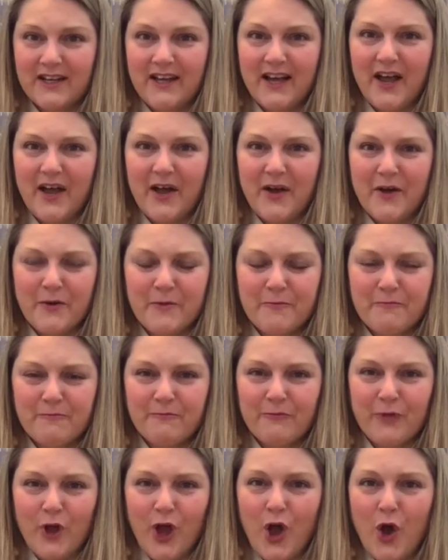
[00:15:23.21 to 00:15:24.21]
I
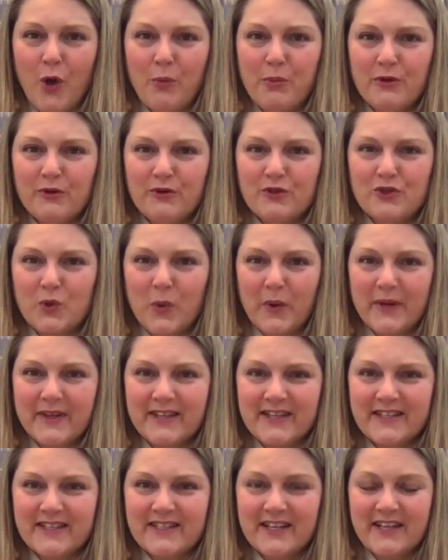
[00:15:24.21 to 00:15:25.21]
hope you enjoyed
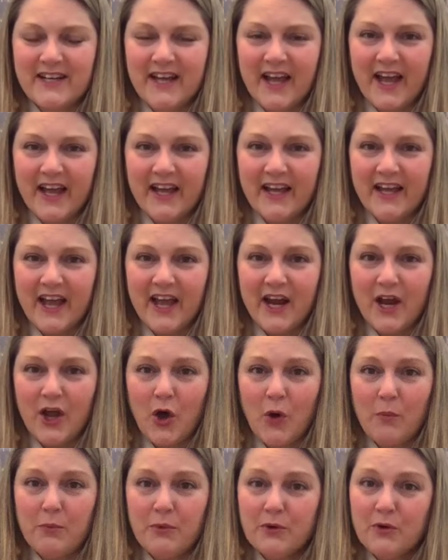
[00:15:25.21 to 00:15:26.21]
this today, and I
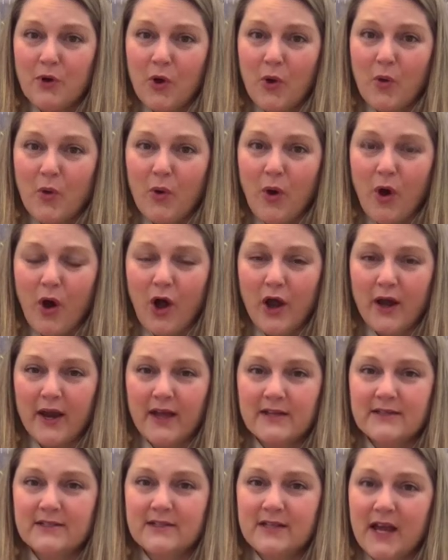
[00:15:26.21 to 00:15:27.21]
hope you go on a
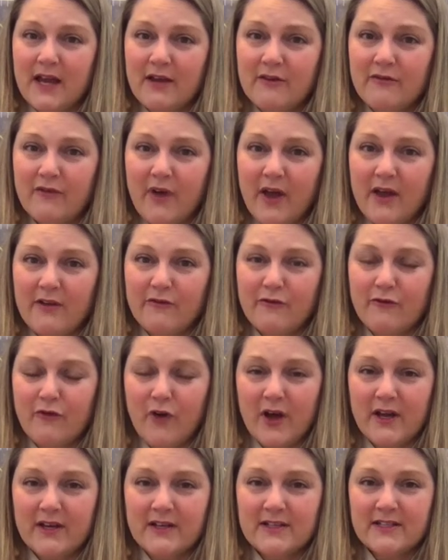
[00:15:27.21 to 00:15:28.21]
safe and
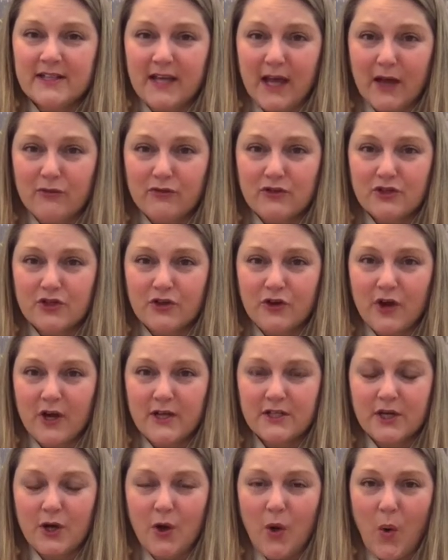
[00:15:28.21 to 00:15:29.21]
fun scavenger hunt
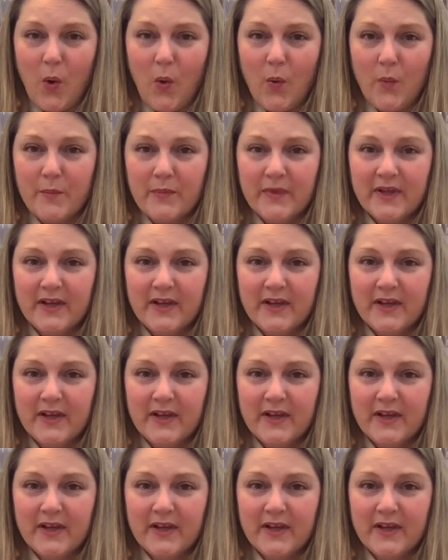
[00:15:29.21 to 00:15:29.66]
at home.